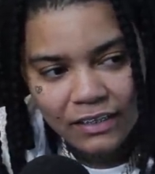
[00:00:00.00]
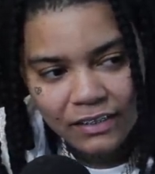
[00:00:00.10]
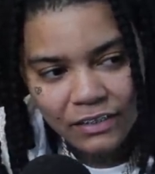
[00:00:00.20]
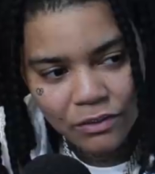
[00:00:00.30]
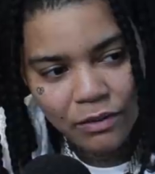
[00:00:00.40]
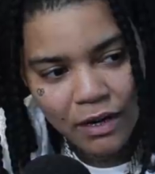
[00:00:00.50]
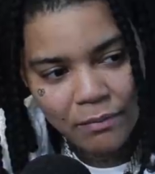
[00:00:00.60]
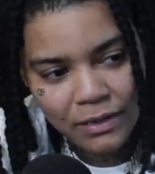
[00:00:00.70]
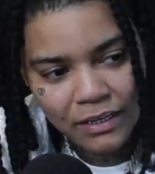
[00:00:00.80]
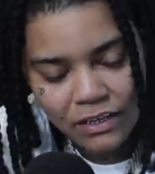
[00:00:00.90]
You really? know what I
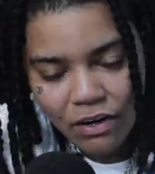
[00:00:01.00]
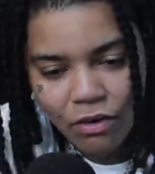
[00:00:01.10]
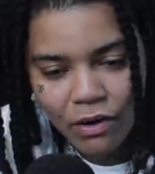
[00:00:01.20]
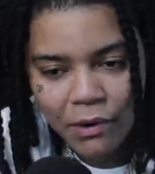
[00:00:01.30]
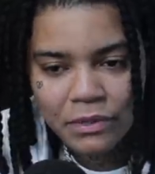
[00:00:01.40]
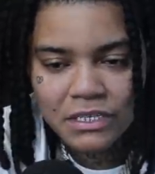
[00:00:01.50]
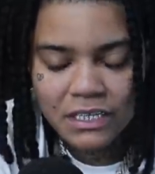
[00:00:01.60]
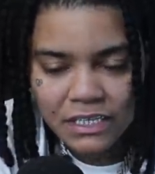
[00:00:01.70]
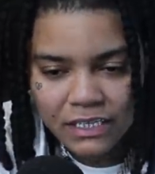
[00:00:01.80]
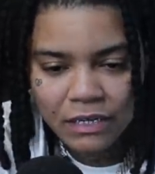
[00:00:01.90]
mean? It no, was just... it was
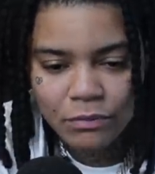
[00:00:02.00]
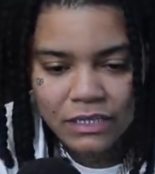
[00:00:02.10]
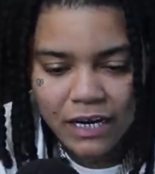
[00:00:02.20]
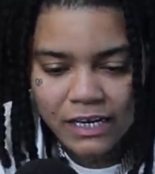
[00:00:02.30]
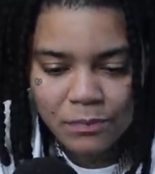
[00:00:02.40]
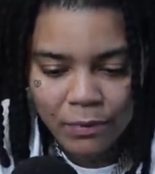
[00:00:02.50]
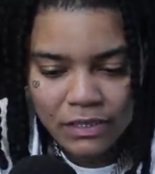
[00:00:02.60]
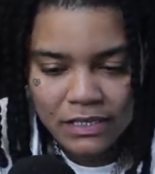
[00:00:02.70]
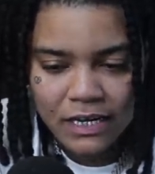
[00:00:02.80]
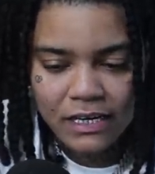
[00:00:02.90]
just it was like
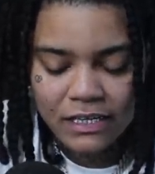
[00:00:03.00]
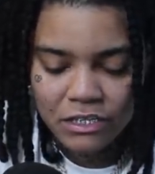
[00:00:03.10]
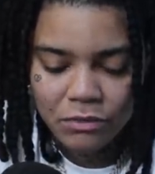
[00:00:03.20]
spontaneous.